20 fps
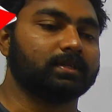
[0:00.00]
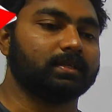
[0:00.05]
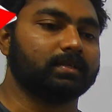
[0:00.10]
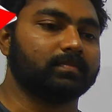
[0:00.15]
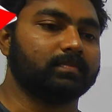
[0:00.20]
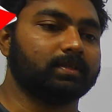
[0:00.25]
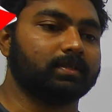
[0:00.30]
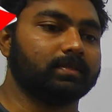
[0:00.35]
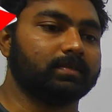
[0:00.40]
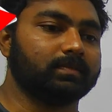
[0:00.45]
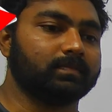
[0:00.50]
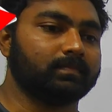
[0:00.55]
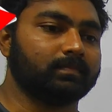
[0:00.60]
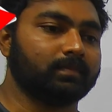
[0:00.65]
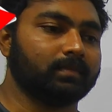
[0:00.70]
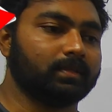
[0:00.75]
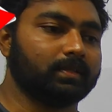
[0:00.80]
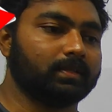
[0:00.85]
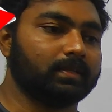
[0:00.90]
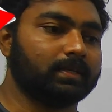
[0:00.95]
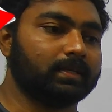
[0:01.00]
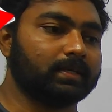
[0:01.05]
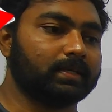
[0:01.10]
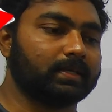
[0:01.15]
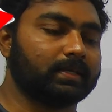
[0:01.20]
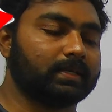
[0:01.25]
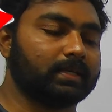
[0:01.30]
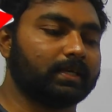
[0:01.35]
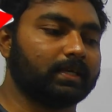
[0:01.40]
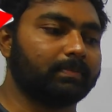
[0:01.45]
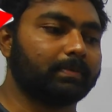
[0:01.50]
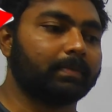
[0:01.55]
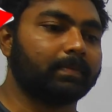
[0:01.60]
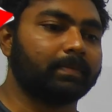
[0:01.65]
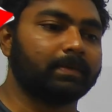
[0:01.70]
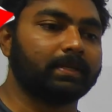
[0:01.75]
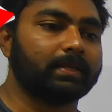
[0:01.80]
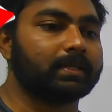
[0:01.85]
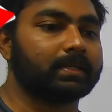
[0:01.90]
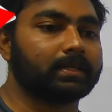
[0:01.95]
That means the
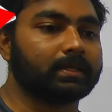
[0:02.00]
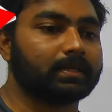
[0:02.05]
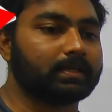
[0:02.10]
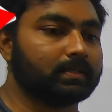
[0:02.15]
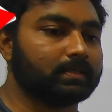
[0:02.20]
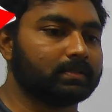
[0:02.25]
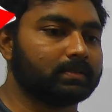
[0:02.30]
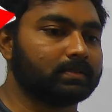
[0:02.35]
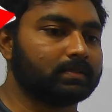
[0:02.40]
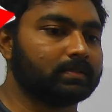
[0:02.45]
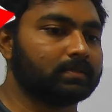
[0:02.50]
capability